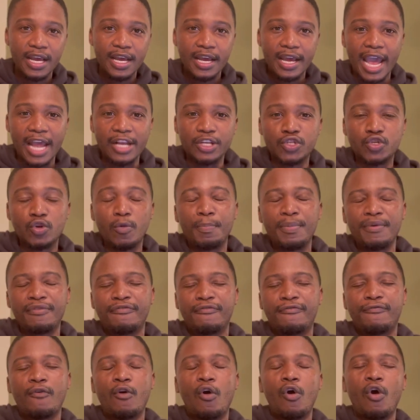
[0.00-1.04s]
And so
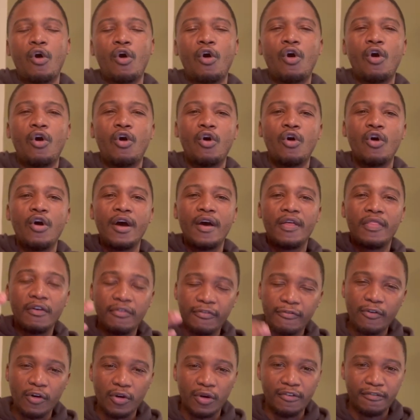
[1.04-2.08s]
before the
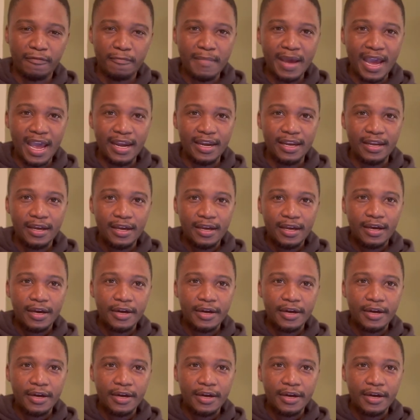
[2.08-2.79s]
fall of man,